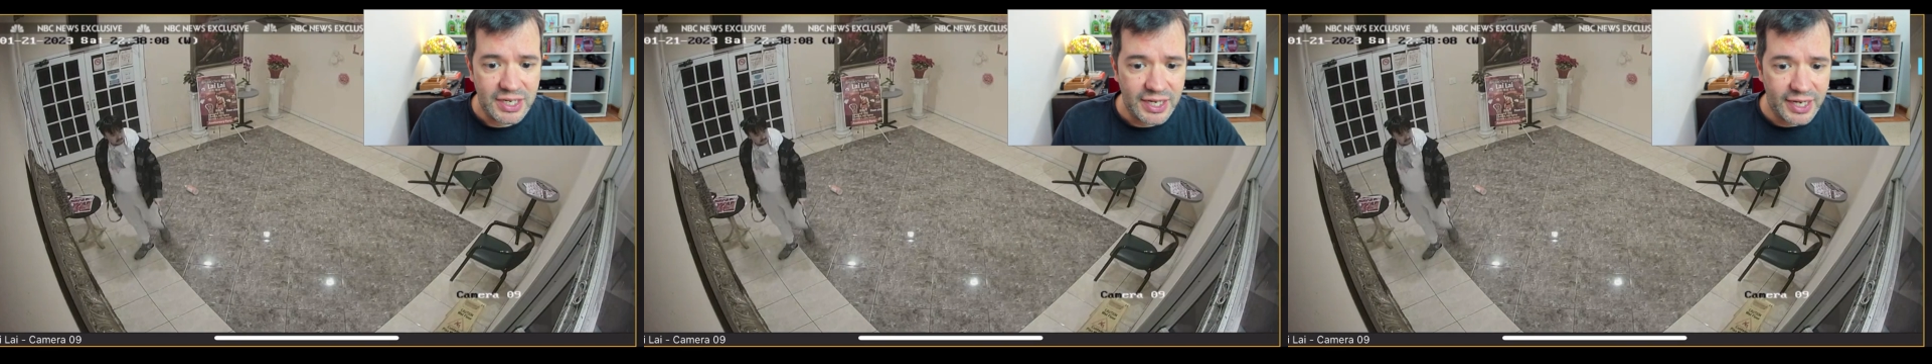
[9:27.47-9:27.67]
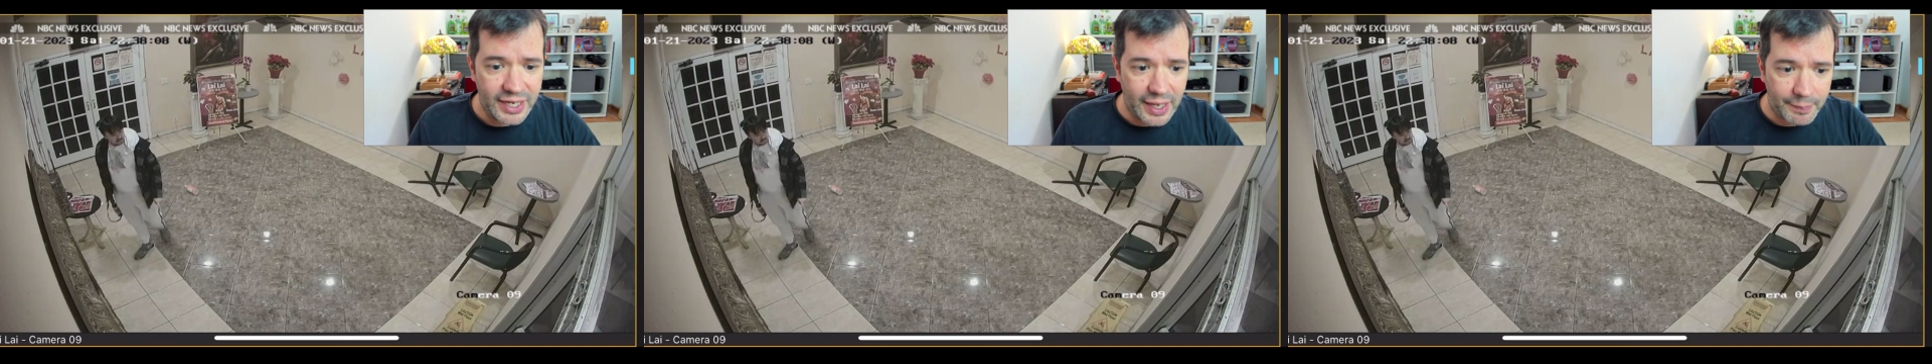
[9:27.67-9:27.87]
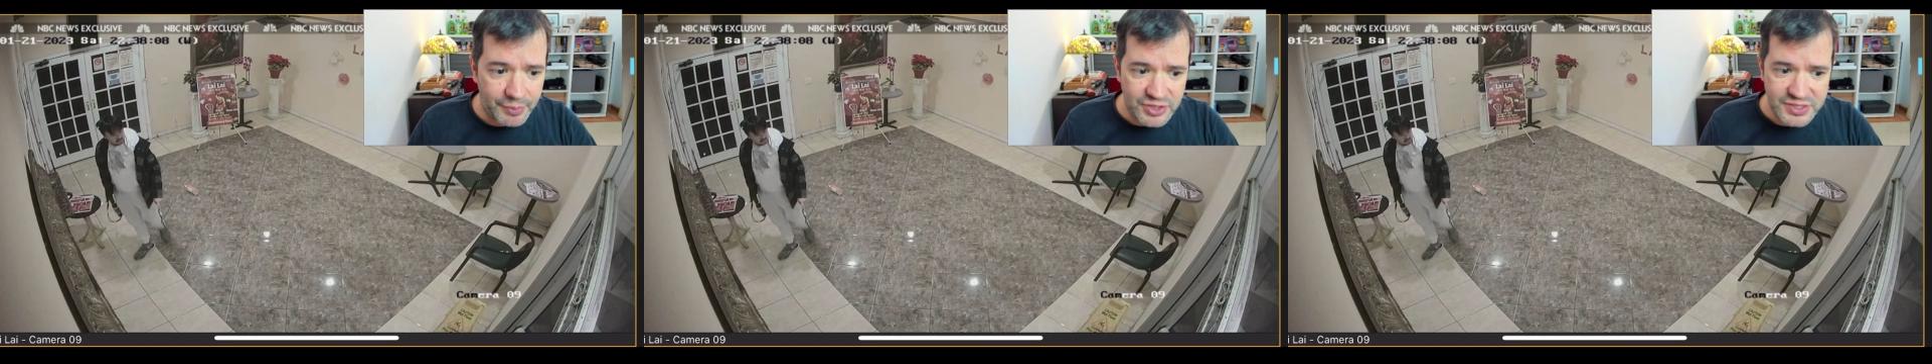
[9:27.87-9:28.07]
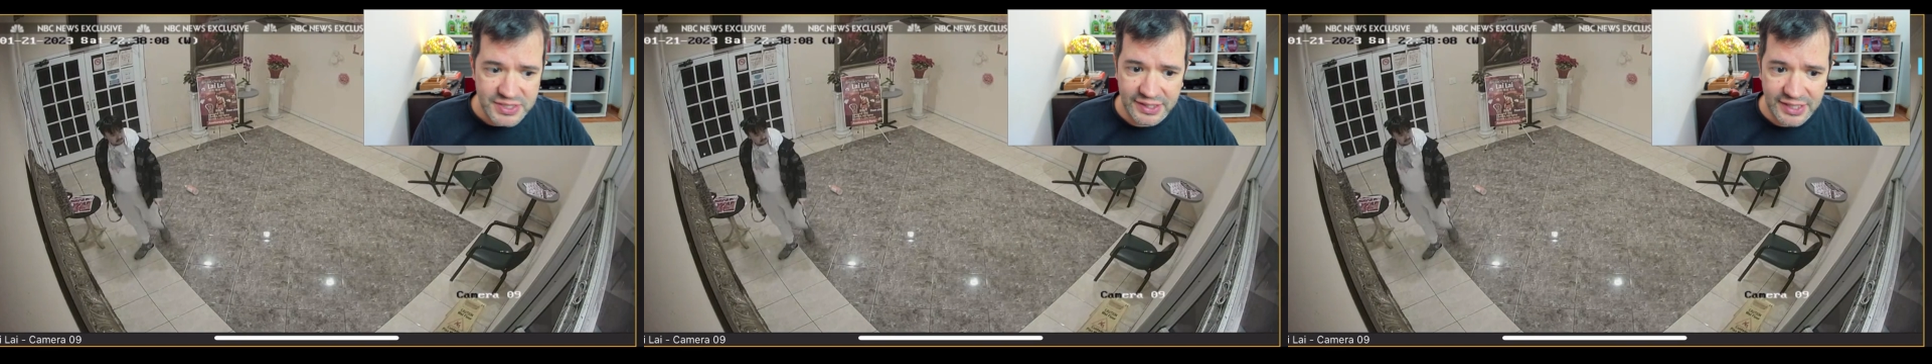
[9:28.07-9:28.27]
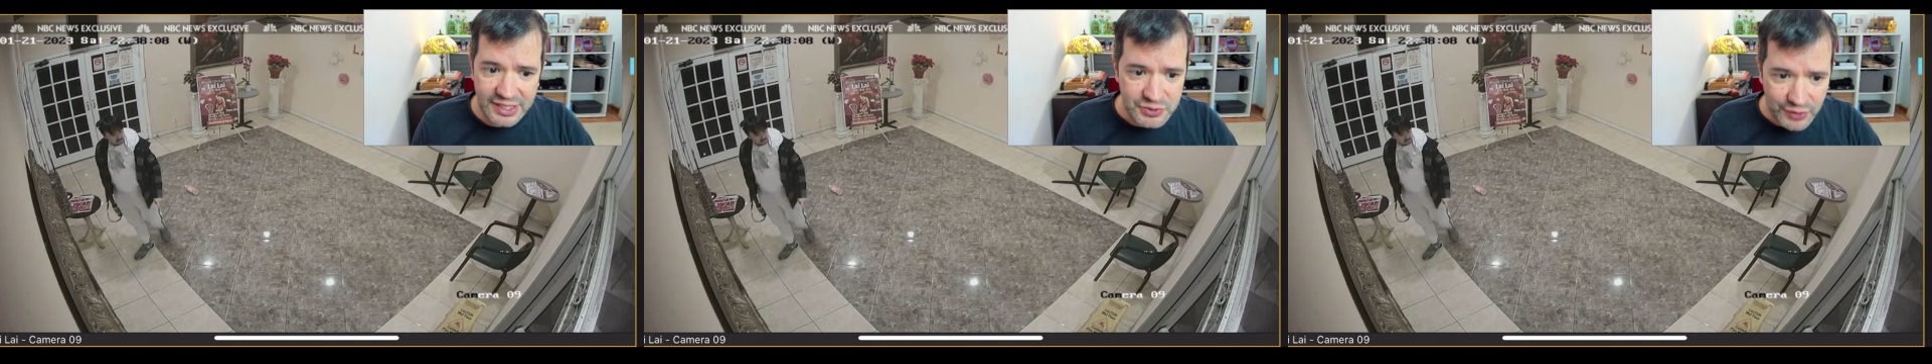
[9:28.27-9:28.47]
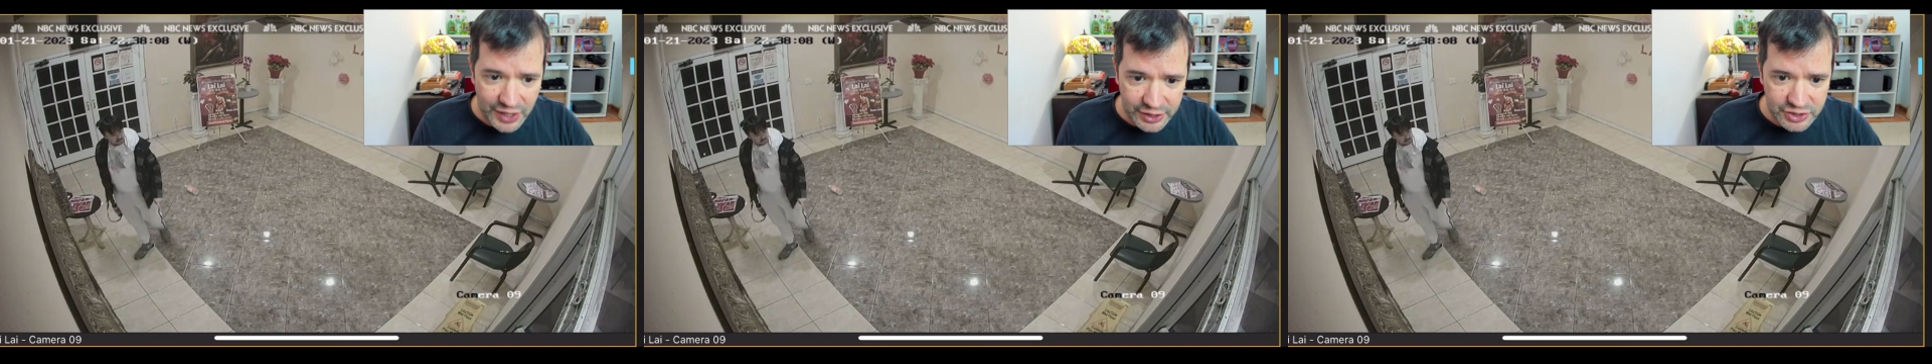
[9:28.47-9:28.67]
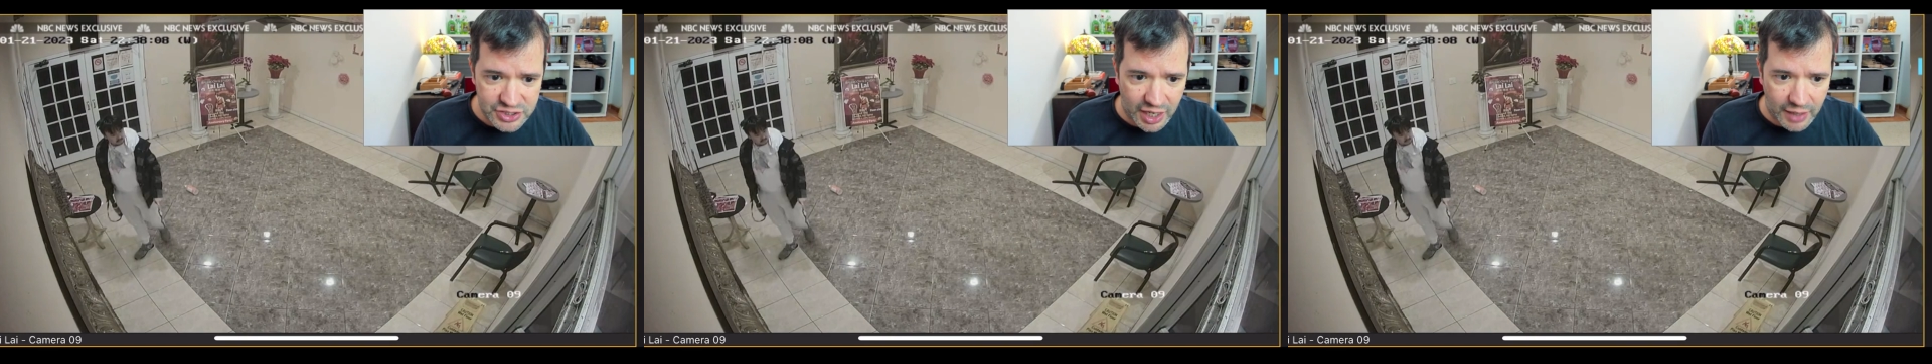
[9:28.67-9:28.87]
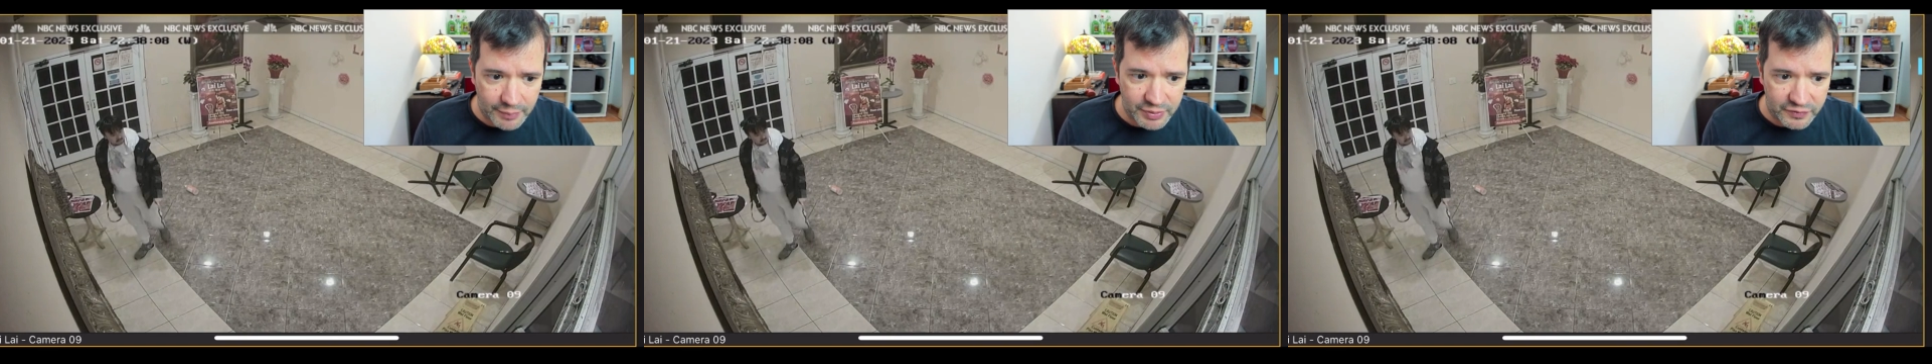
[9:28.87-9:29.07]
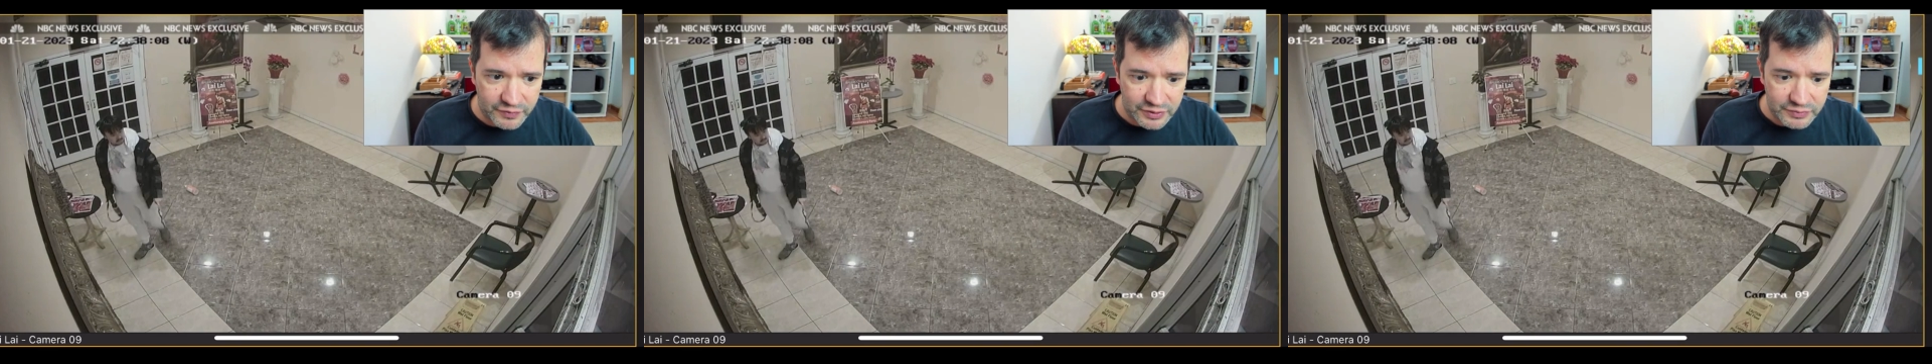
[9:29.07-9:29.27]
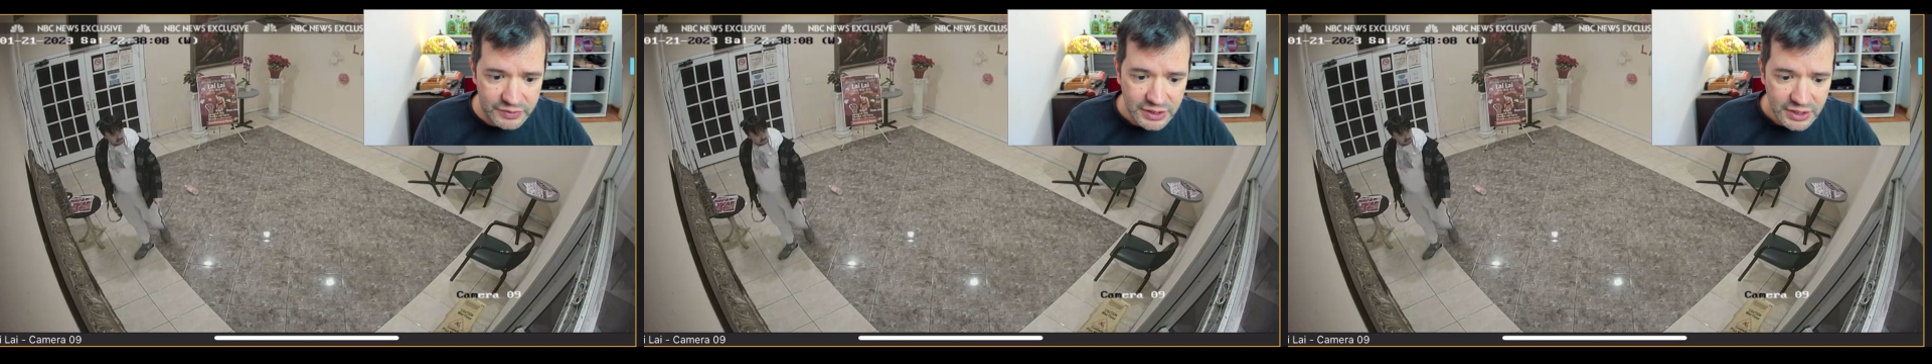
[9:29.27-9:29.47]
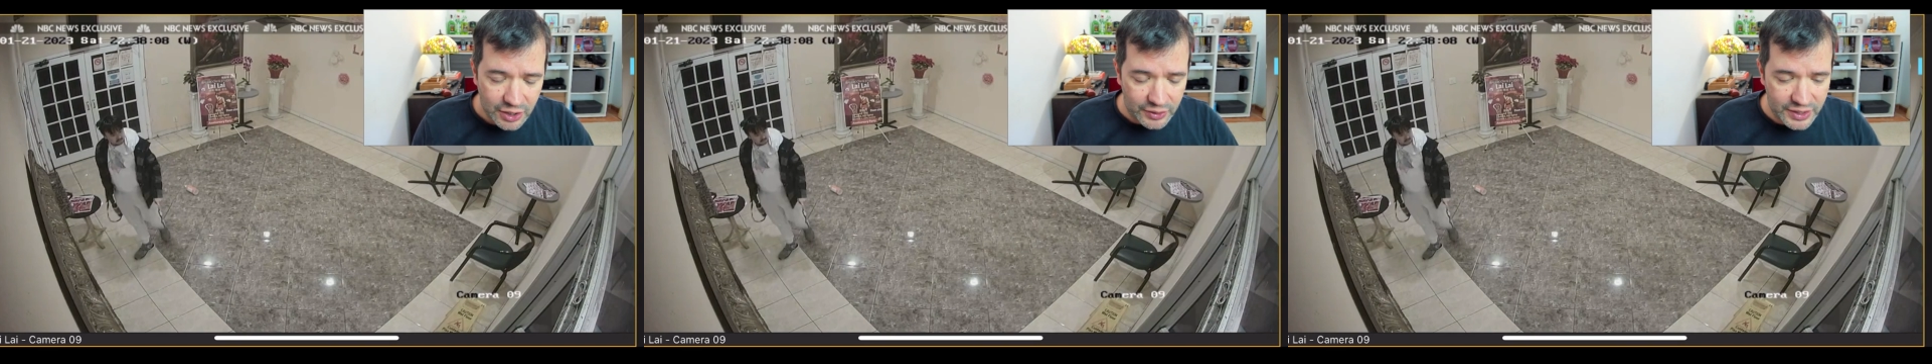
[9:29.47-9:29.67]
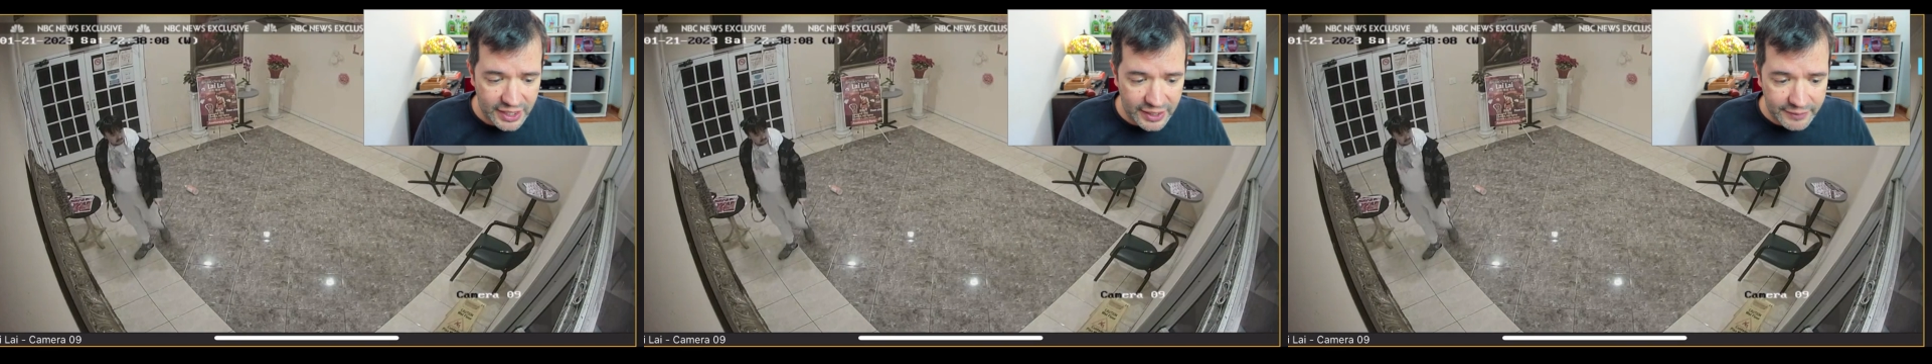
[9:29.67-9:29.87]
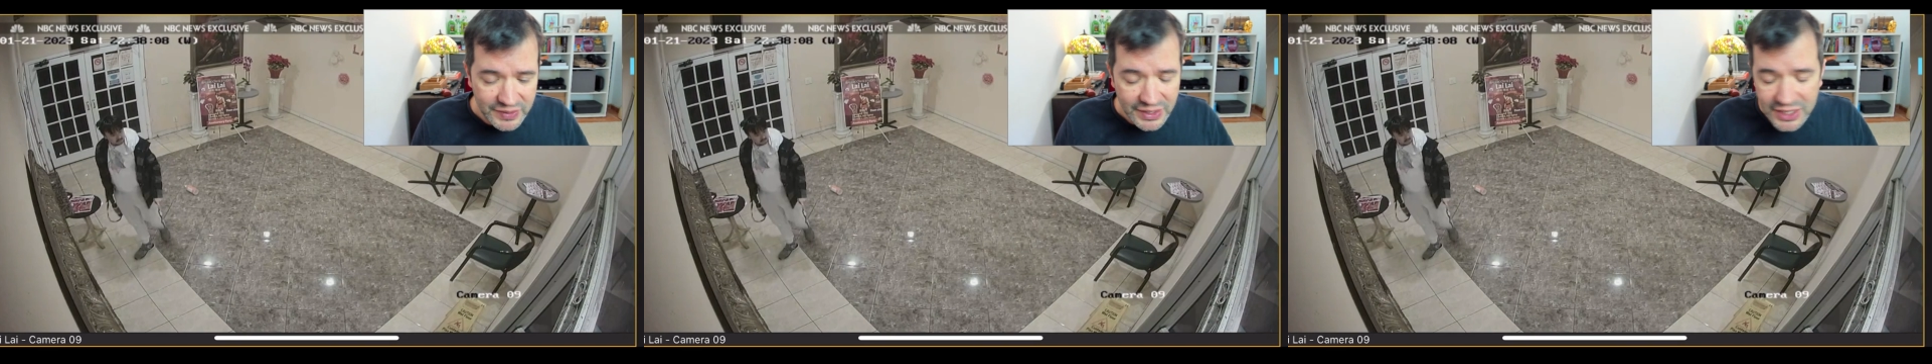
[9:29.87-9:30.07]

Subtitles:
in a person that is right on top of you, okay?